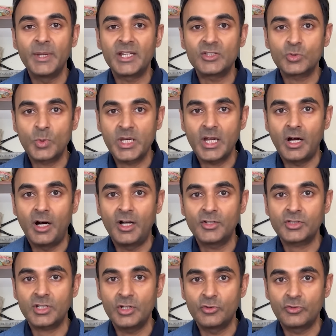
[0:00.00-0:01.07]
because we
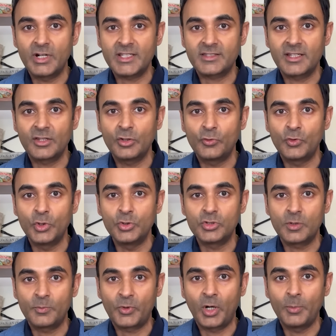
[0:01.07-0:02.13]
aren't addressing the
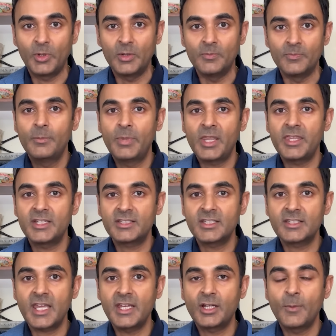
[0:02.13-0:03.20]
root problem. But this
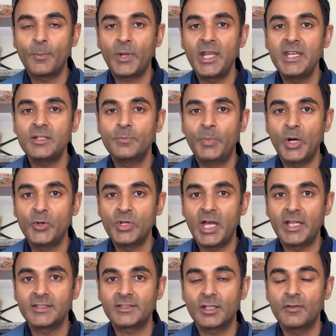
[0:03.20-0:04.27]
is a complete
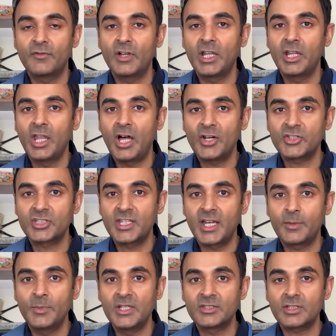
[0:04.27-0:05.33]
bonanza for large
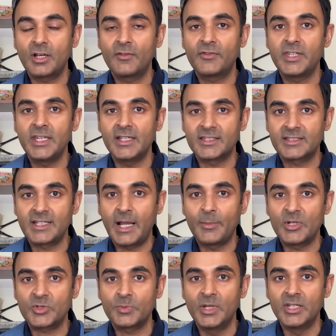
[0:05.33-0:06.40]
segments of the
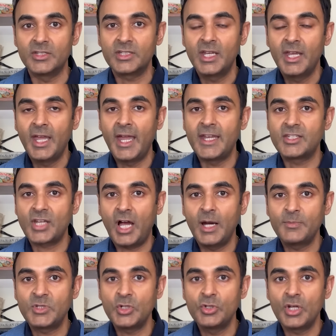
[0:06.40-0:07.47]
establishment. A
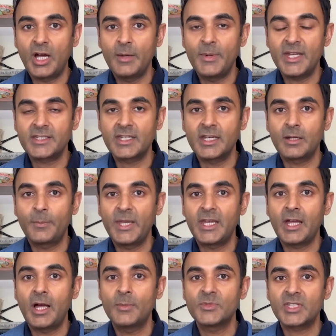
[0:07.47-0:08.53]
type 2 diabetic
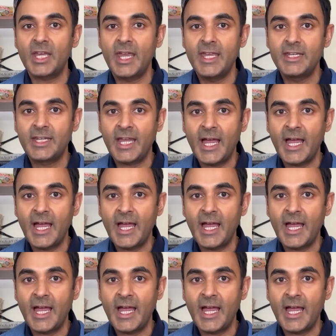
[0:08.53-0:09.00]
becomes a